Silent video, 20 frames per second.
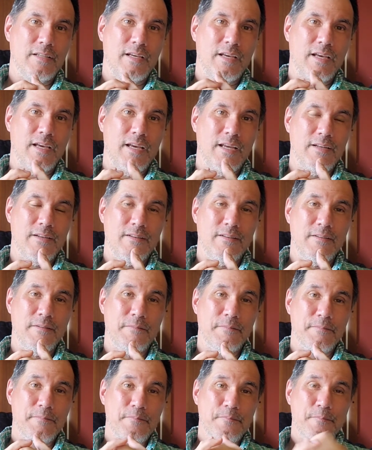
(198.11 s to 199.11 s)
And
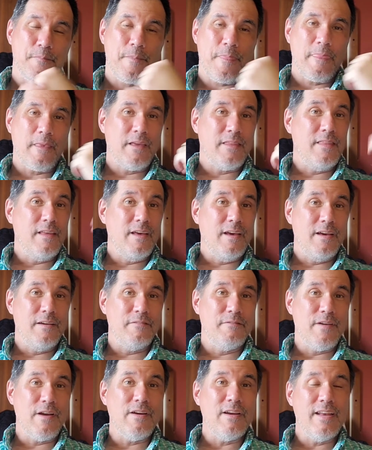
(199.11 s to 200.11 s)
the
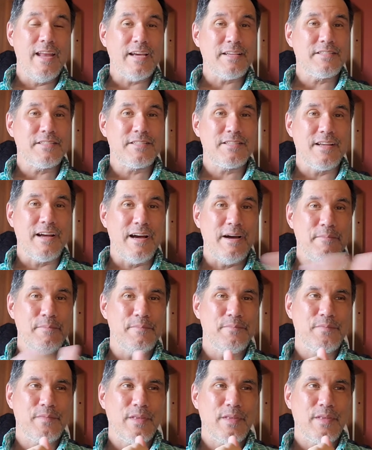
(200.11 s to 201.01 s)
very next stop